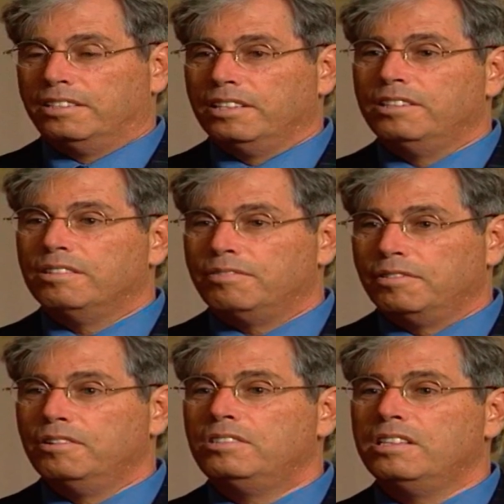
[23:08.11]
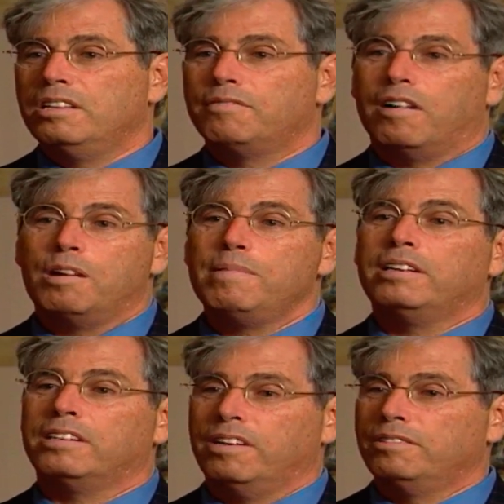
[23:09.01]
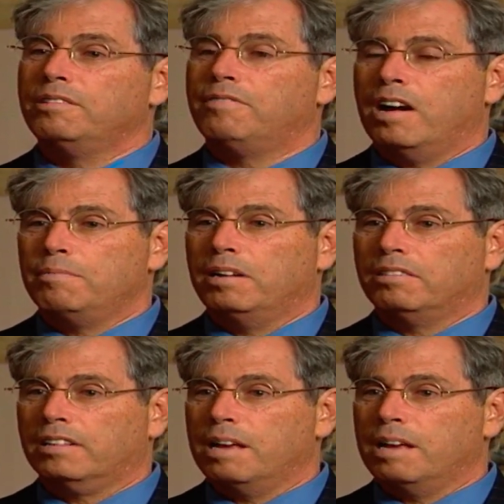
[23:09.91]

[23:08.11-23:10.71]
to the foods in the environment and other environmental